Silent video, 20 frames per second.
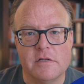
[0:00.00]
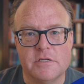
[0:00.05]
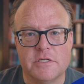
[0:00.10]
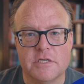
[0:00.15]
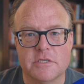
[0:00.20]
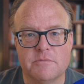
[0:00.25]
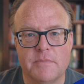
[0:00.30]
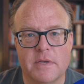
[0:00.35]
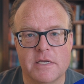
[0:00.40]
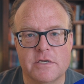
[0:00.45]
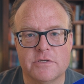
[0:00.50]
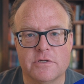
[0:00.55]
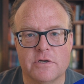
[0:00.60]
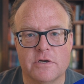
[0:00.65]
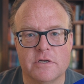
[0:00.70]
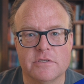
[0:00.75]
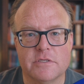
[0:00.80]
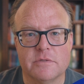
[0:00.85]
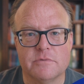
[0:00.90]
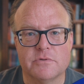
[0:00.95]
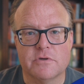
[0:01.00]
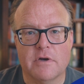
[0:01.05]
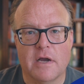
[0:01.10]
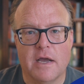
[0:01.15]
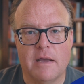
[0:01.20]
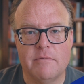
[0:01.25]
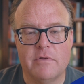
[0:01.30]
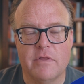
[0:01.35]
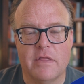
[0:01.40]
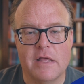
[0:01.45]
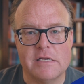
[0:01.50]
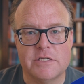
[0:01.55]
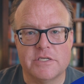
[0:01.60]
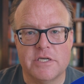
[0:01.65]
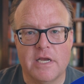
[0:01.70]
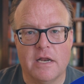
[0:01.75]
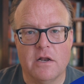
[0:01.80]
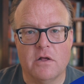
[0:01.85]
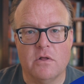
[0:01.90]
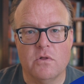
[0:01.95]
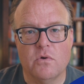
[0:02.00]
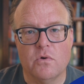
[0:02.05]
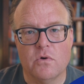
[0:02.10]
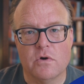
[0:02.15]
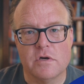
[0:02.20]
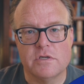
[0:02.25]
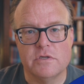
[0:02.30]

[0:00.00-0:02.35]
just make sure to subscribe to that channel or